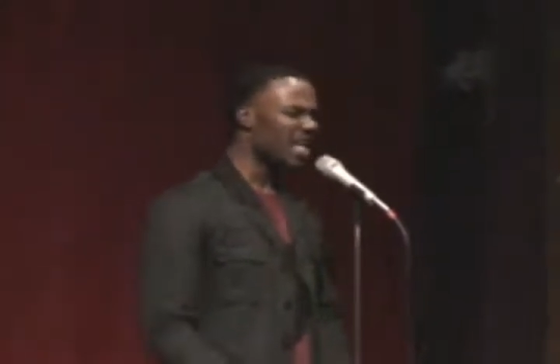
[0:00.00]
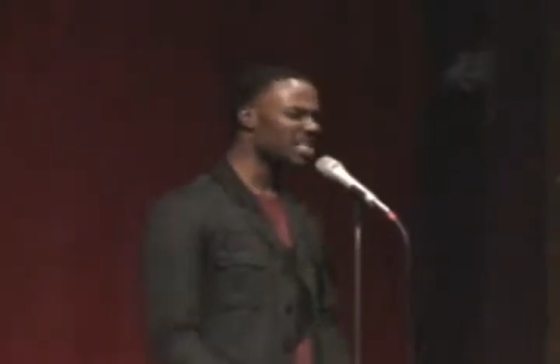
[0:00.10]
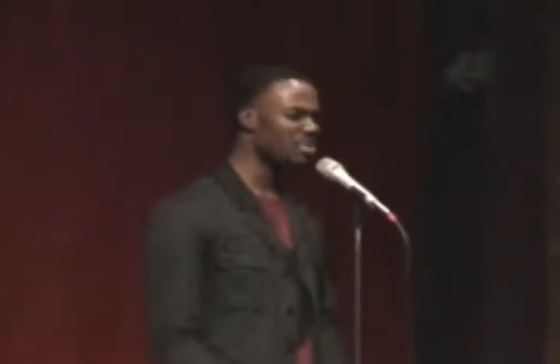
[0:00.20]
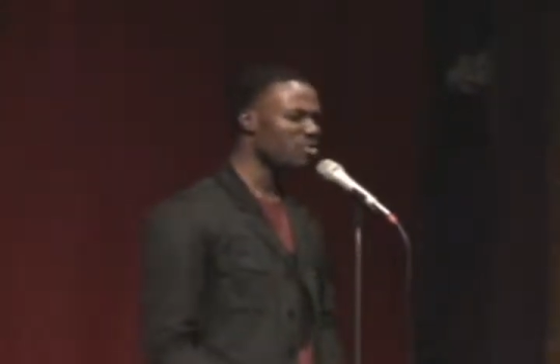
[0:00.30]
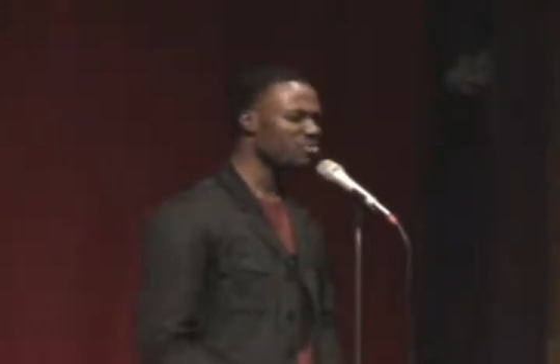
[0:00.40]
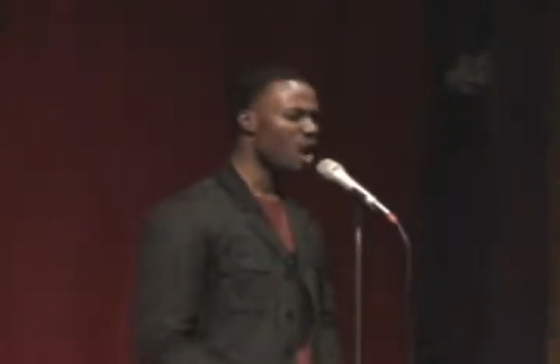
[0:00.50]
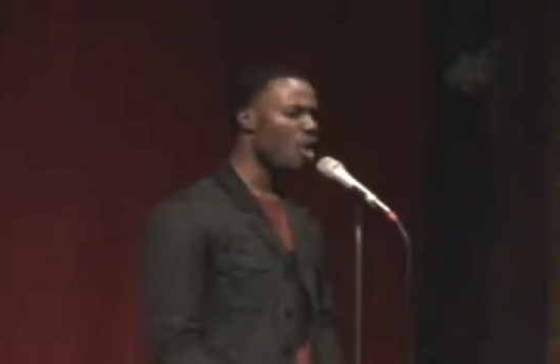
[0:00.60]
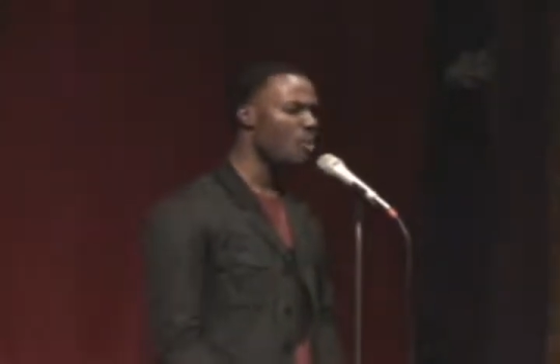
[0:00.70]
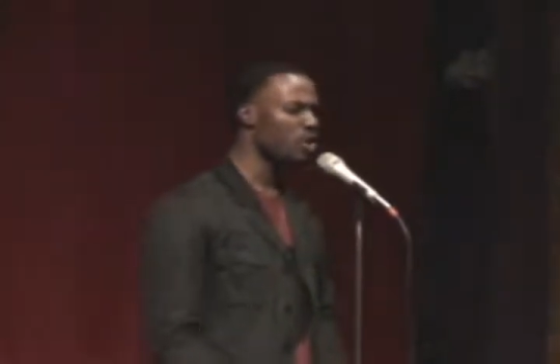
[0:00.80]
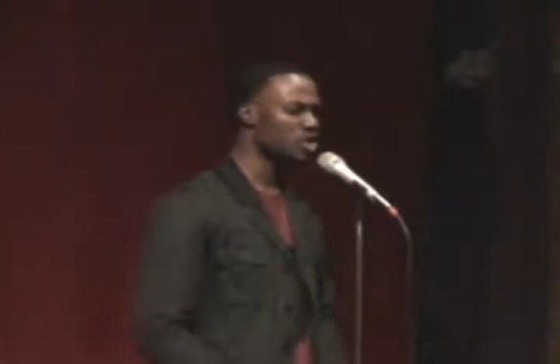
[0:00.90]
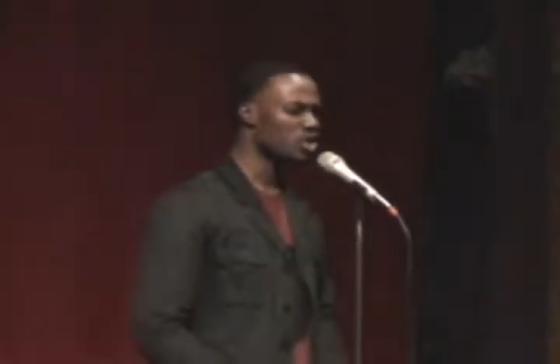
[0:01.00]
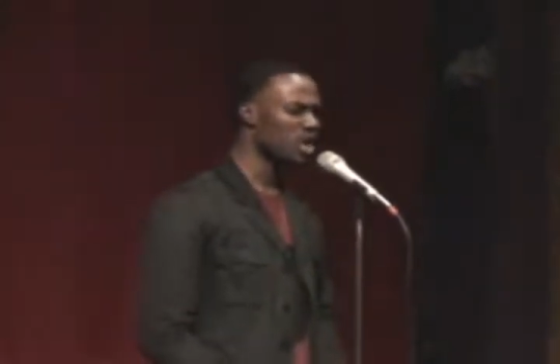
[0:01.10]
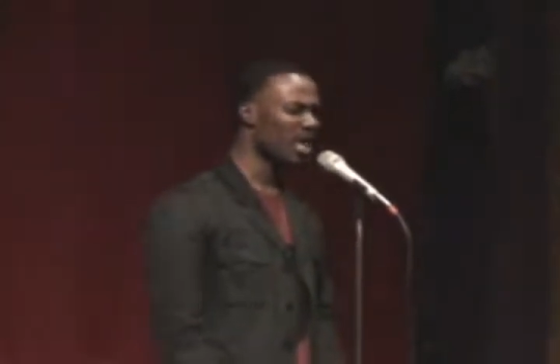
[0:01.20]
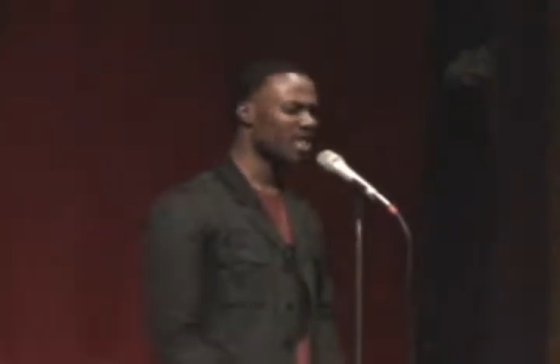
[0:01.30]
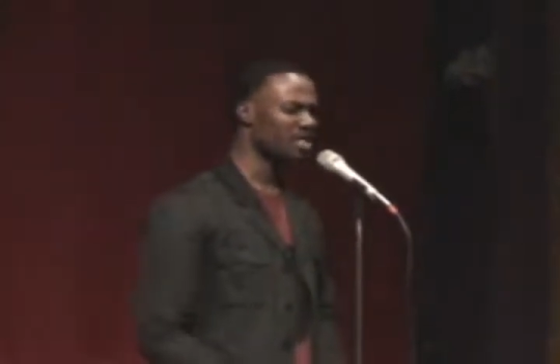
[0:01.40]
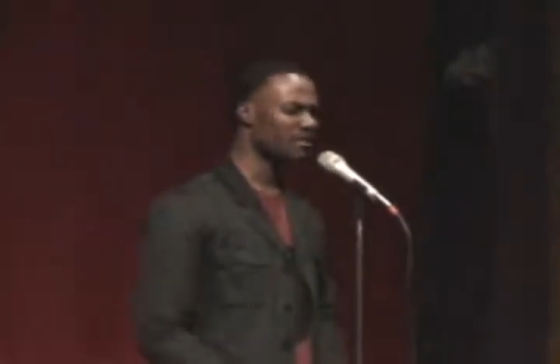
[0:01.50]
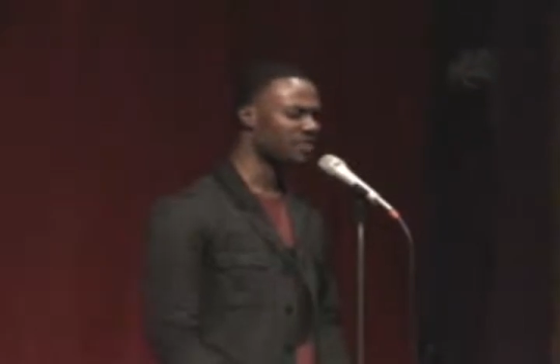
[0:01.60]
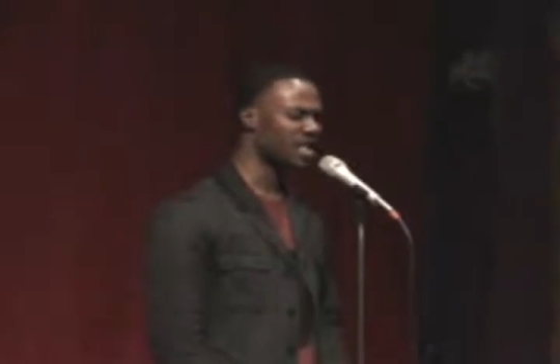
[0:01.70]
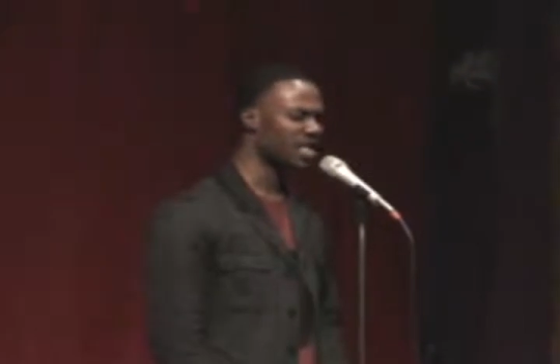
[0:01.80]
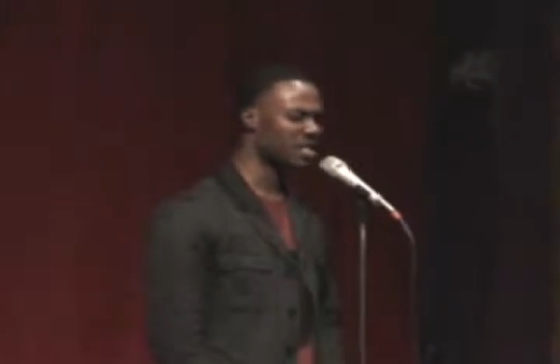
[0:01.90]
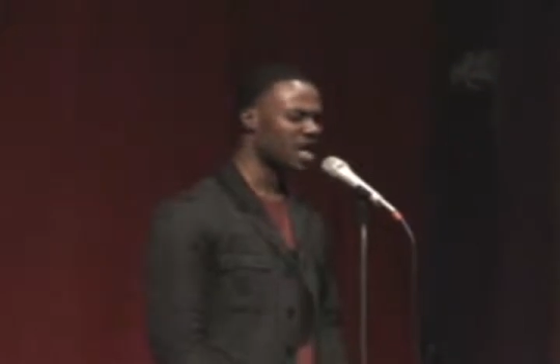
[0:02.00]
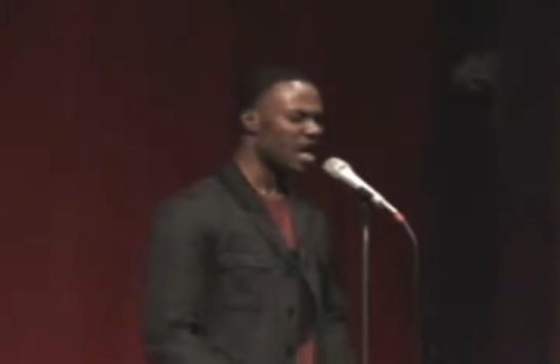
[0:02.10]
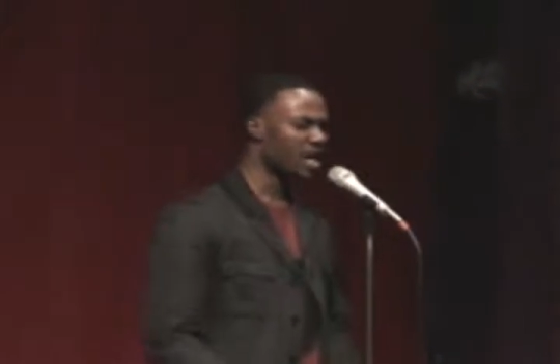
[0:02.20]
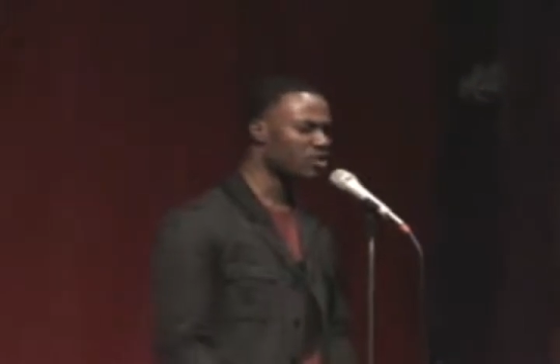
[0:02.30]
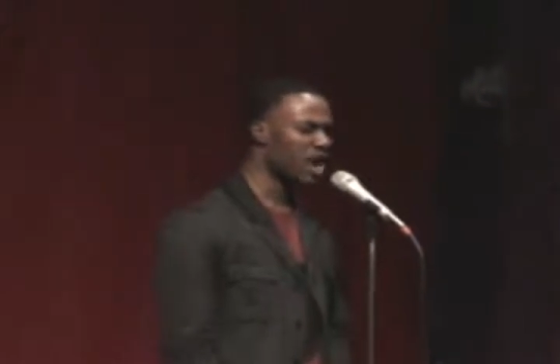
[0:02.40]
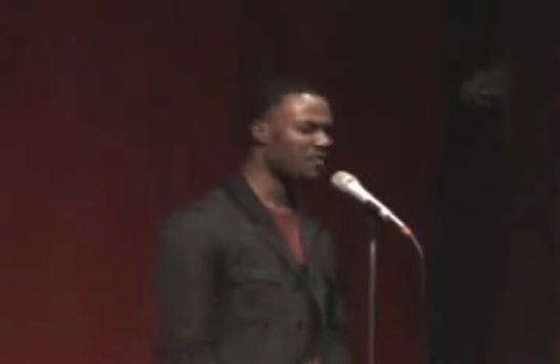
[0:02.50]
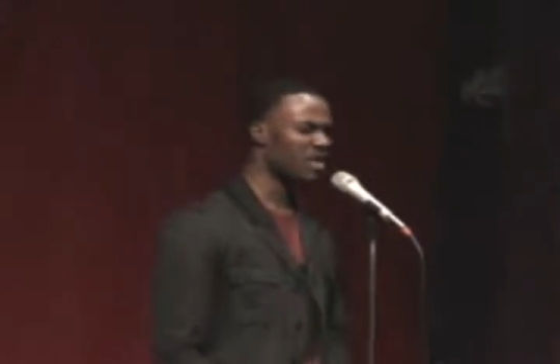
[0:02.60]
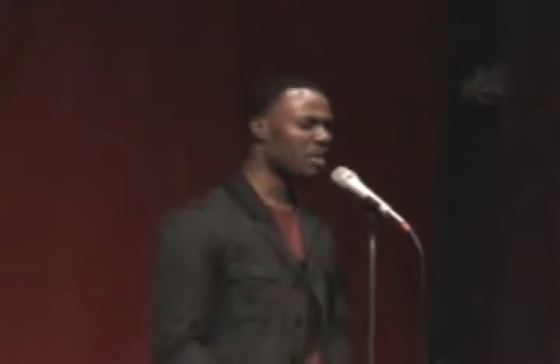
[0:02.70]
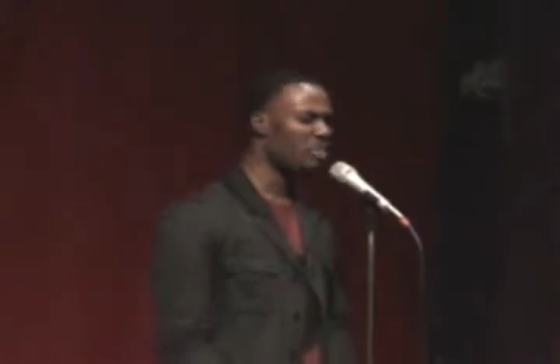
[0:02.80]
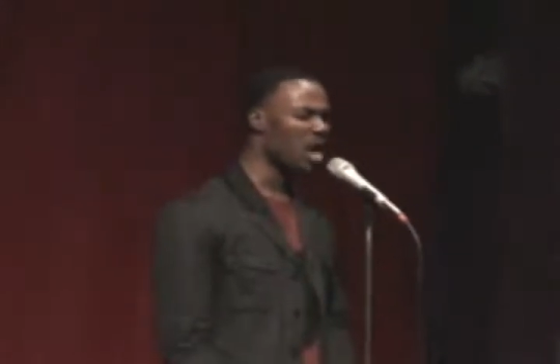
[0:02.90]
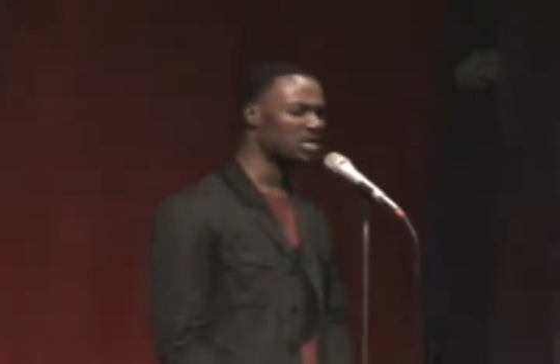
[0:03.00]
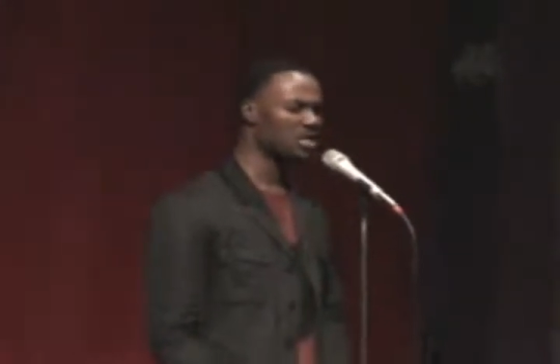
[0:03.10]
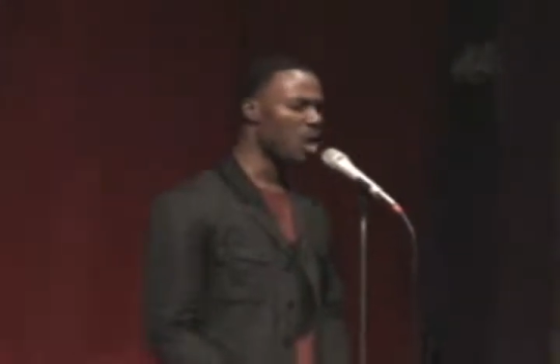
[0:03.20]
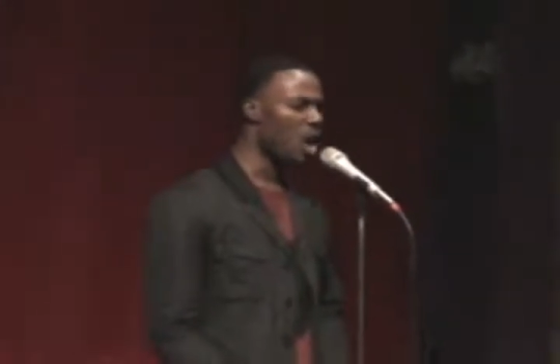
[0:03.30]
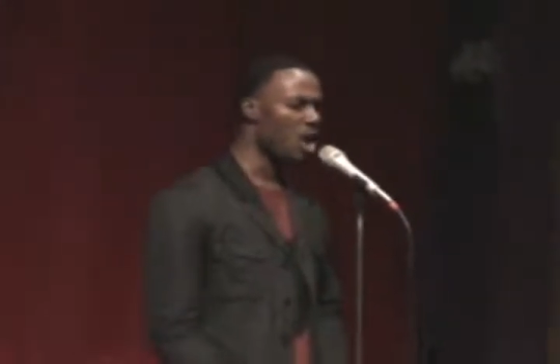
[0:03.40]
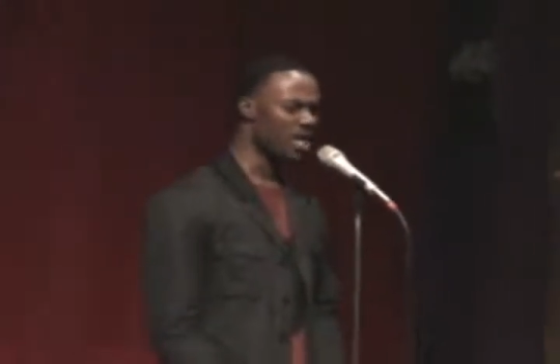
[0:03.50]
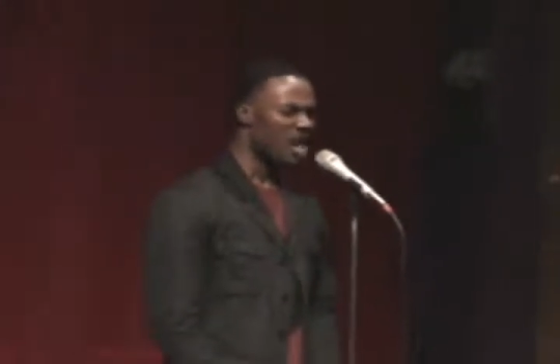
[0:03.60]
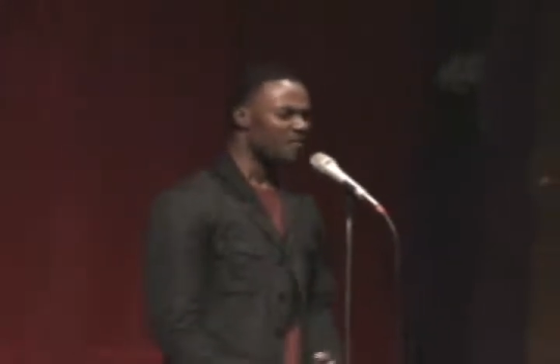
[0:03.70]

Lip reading: leaves me with my own personal collection of tears, engraved and embossed in my heart.